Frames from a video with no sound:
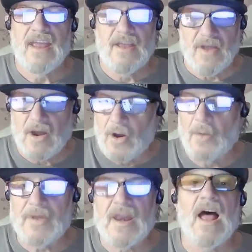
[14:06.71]
in the
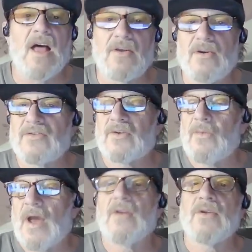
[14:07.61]
hope that others
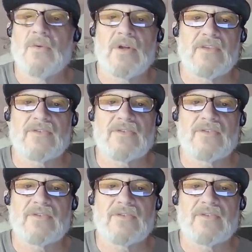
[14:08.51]
around you will get